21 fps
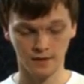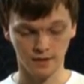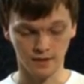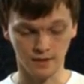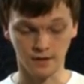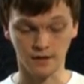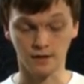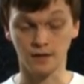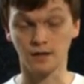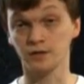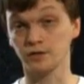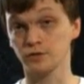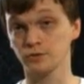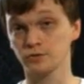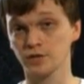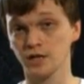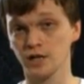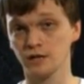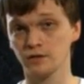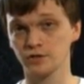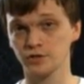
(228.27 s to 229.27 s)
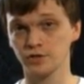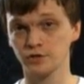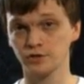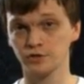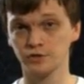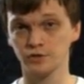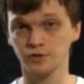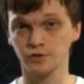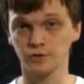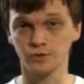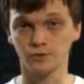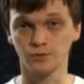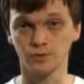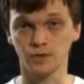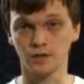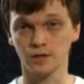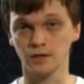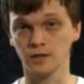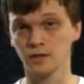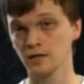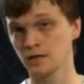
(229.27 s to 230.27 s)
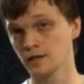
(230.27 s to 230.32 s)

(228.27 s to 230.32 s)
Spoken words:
a new challenger to